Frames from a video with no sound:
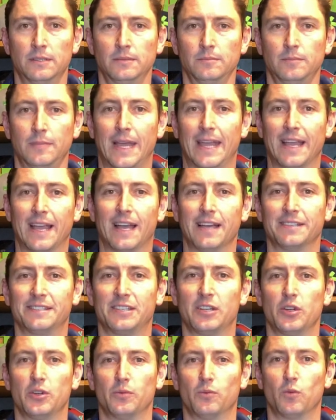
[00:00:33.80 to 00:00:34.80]
Hey guys,
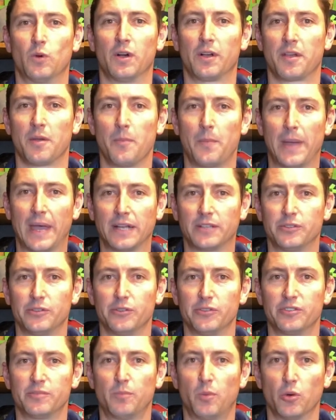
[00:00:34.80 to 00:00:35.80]
so welcome back to
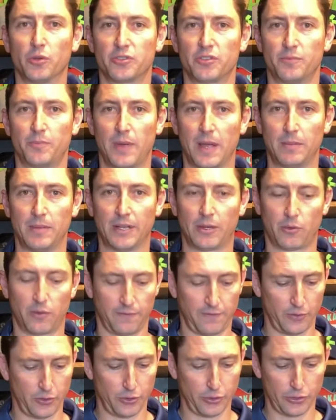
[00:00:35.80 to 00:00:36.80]
Sports Republic
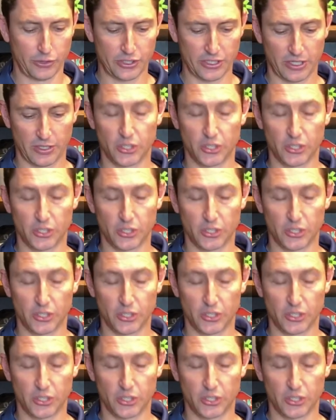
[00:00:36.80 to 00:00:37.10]
Reviews.